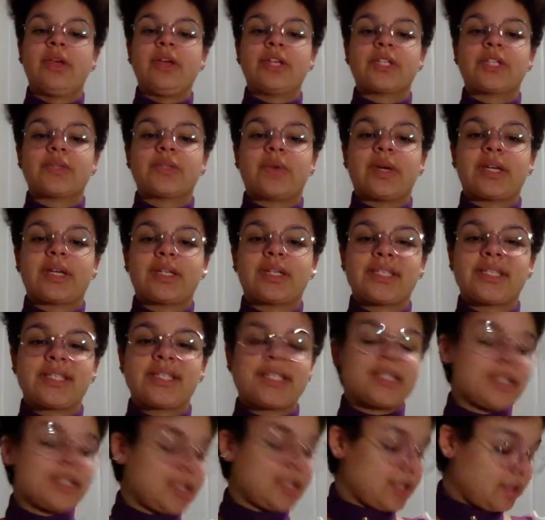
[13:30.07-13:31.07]
so I could
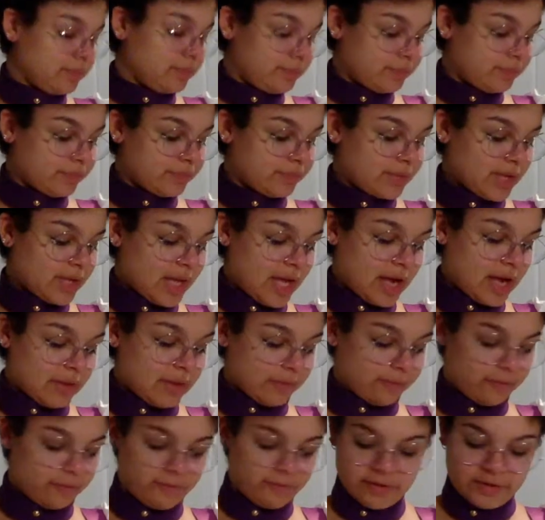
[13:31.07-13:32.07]
see how
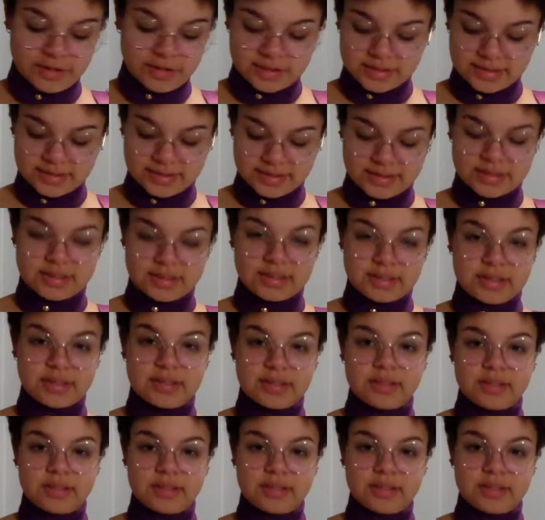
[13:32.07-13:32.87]
it fits